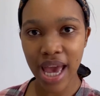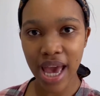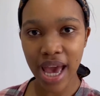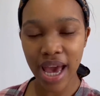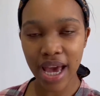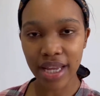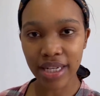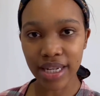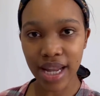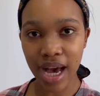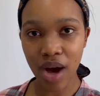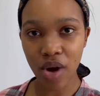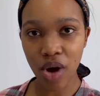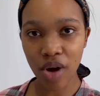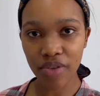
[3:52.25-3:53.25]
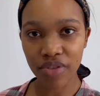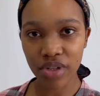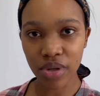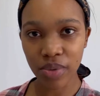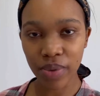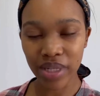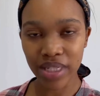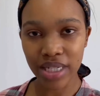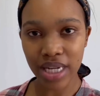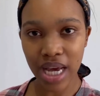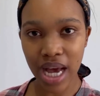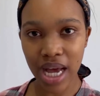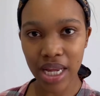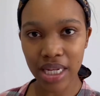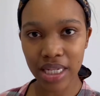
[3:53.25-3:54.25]
And now after we're
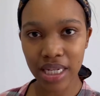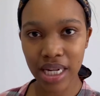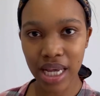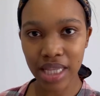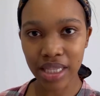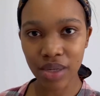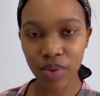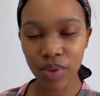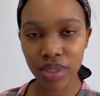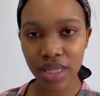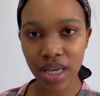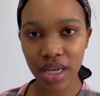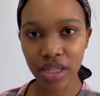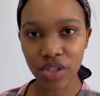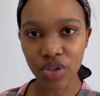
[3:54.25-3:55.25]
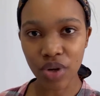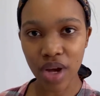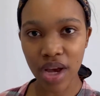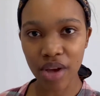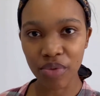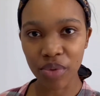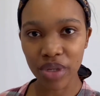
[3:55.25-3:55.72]
done, I think we'll take a drive.